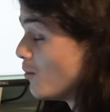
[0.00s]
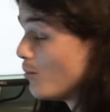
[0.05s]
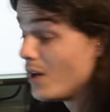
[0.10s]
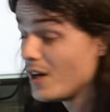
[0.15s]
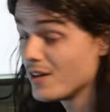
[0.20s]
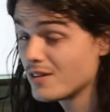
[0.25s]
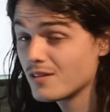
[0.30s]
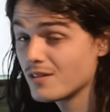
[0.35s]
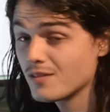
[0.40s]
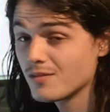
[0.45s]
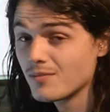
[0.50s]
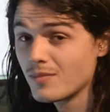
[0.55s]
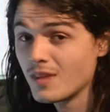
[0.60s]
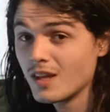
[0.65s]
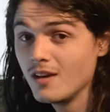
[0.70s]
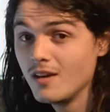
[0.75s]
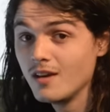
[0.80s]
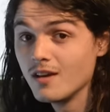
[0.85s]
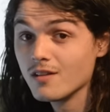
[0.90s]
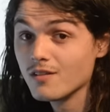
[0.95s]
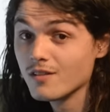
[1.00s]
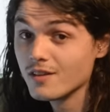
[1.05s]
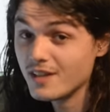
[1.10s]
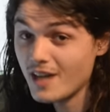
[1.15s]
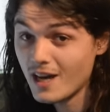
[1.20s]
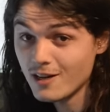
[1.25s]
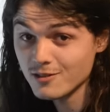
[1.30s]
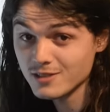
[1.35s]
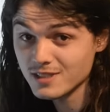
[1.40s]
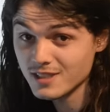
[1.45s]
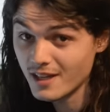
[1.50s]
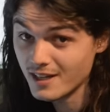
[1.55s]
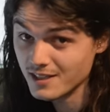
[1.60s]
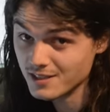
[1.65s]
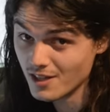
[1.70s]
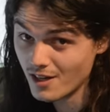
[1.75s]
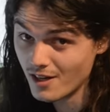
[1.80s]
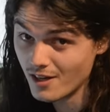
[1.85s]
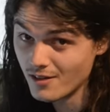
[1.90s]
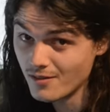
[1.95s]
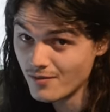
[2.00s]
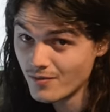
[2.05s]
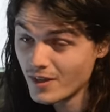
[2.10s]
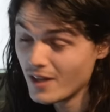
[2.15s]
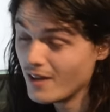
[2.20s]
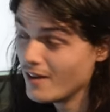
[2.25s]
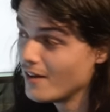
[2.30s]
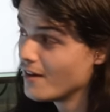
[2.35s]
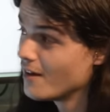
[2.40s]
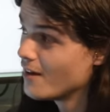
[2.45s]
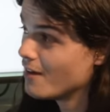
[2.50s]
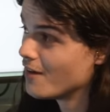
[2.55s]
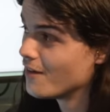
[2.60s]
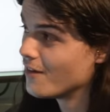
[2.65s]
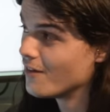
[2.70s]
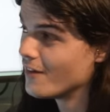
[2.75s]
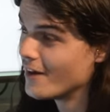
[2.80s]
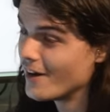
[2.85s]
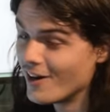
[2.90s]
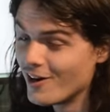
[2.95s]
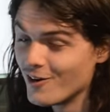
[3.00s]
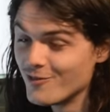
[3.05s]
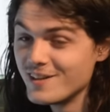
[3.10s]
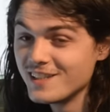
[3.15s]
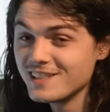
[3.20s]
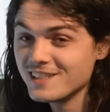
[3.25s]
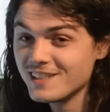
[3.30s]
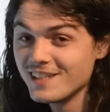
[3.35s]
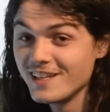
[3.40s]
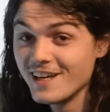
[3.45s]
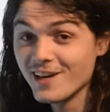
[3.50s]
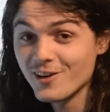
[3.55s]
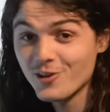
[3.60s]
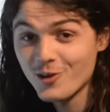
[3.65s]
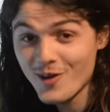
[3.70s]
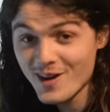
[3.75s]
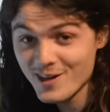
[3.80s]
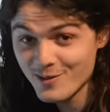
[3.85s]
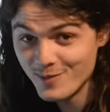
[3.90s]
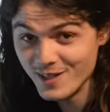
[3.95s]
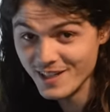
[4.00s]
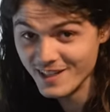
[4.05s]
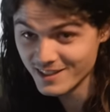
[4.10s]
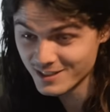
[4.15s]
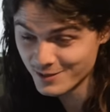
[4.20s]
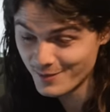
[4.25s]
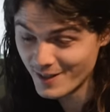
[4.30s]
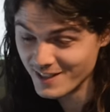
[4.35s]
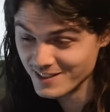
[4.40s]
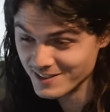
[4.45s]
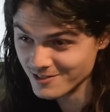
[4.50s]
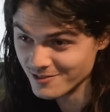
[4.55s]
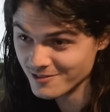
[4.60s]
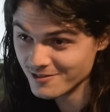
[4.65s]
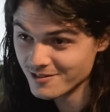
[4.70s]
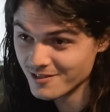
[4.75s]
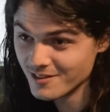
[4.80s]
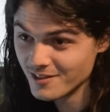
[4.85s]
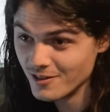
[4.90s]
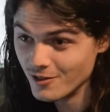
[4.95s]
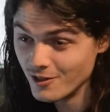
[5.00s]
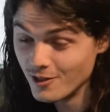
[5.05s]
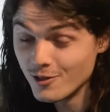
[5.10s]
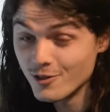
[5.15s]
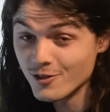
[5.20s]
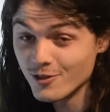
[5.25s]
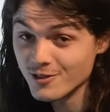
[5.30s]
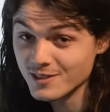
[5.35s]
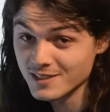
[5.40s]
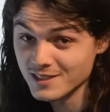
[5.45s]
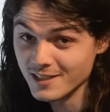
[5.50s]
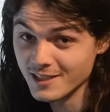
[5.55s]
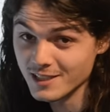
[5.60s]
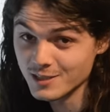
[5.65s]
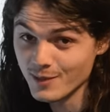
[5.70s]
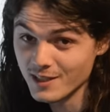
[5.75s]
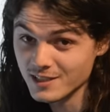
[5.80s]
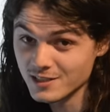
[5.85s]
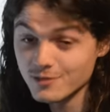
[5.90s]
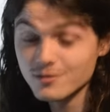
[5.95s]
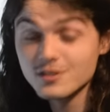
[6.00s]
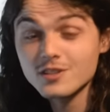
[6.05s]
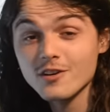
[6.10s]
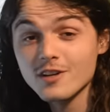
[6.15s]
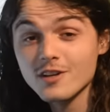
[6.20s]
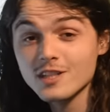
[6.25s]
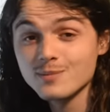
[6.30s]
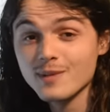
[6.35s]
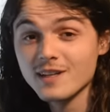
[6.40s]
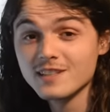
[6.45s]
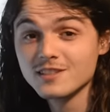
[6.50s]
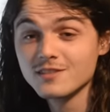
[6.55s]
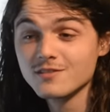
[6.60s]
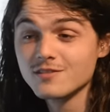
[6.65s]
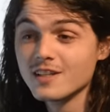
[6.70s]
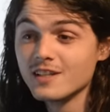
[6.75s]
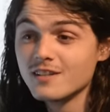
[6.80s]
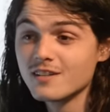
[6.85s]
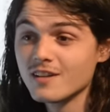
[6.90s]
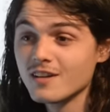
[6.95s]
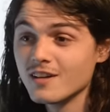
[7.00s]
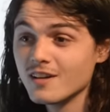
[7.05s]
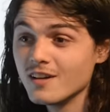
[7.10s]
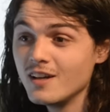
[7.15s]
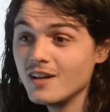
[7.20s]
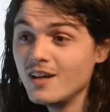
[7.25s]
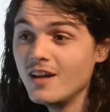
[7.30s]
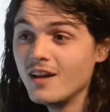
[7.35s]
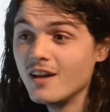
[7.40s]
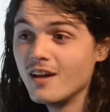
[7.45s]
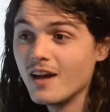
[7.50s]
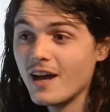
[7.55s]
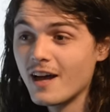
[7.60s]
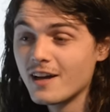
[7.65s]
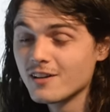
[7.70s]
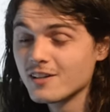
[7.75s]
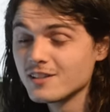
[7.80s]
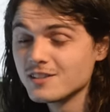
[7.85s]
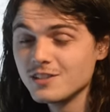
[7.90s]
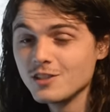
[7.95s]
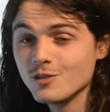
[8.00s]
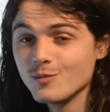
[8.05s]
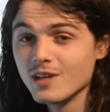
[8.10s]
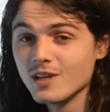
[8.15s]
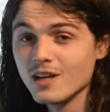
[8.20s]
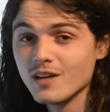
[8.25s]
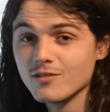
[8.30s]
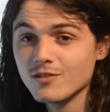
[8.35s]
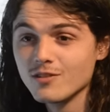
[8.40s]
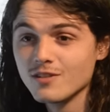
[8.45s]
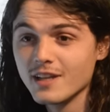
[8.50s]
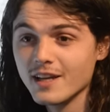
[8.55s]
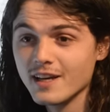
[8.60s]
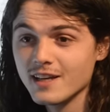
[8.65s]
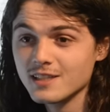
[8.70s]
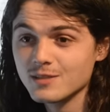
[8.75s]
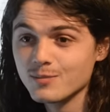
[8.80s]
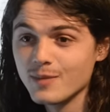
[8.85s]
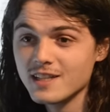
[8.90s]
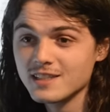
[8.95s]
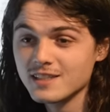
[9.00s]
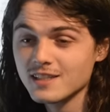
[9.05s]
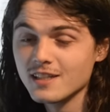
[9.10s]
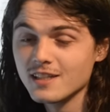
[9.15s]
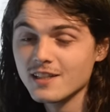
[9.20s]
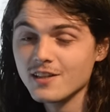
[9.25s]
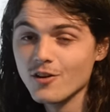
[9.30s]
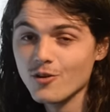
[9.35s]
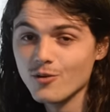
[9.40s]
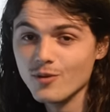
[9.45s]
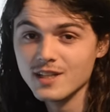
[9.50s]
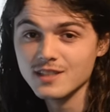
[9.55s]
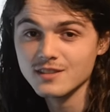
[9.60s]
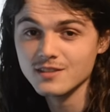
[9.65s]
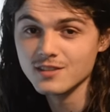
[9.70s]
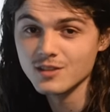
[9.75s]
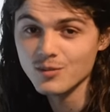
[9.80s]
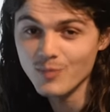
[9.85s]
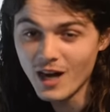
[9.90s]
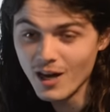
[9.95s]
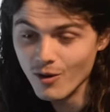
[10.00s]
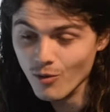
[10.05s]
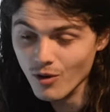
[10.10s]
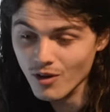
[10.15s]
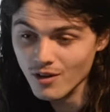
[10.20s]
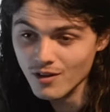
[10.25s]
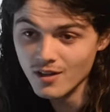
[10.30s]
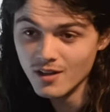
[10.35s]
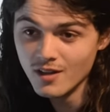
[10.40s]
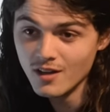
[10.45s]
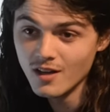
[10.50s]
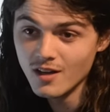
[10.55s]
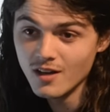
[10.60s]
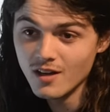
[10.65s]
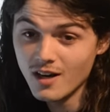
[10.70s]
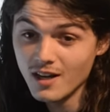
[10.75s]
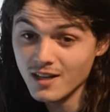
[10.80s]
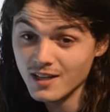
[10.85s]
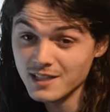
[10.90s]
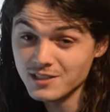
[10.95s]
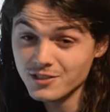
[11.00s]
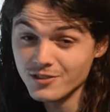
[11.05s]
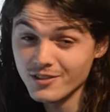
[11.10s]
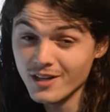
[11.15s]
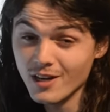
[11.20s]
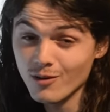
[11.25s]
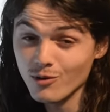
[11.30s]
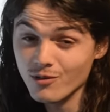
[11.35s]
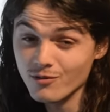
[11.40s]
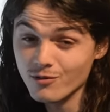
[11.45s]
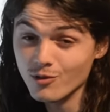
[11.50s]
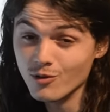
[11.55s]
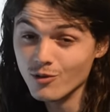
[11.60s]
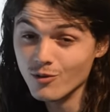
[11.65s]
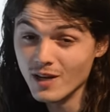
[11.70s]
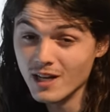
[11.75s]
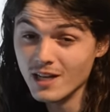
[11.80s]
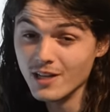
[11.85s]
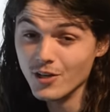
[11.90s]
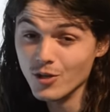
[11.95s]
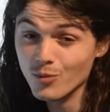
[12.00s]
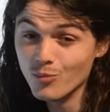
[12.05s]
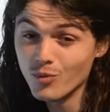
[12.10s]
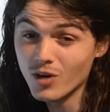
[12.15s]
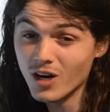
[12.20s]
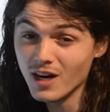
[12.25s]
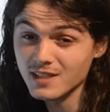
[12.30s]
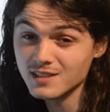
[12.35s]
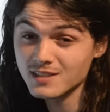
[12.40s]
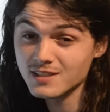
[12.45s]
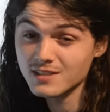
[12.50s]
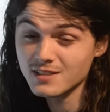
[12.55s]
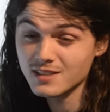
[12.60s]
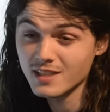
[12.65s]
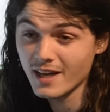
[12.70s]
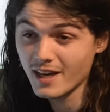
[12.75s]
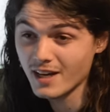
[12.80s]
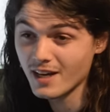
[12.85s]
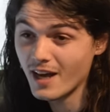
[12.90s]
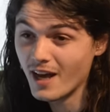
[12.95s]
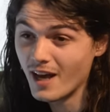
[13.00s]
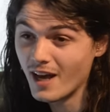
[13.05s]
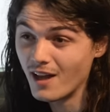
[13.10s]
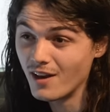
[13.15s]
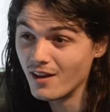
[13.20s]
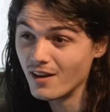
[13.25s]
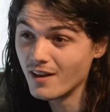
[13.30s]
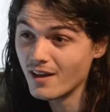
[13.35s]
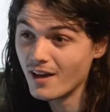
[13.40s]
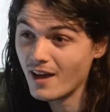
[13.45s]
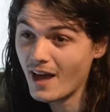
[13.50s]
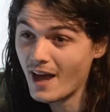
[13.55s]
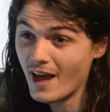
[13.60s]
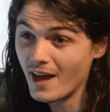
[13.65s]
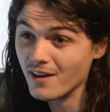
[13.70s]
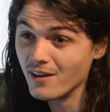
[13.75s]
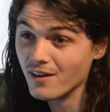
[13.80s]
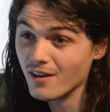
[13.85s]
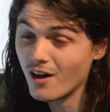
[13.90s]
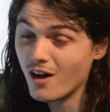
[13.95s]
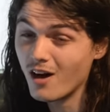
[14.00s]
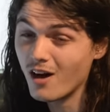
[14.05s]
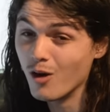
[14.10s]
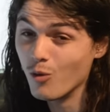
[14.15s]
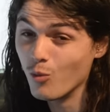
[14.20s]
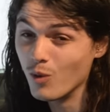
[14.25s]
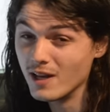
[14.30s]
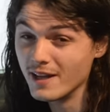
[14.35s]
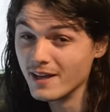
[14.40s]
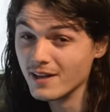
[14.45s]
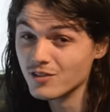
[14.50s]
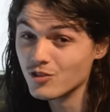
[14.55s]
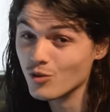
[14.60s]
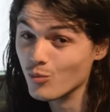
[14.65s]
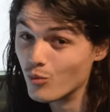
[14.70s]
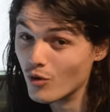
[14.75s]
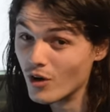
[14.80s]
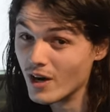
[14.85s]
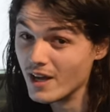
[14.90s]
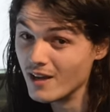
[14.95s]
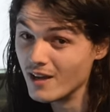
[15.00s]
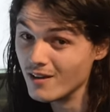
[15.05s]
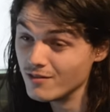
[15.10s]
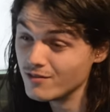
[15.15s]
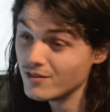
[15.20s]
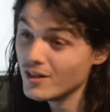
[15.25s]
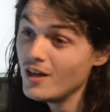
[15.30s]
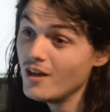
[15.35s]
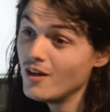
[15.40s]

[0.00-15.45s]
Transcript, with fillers: But the downsides are they are obviously incredibly expensive, ludicrously expensive, so expensive that uh, at a consumer level there is basically no reason to buy one unless you get one for a really good price second hand and are willing to brave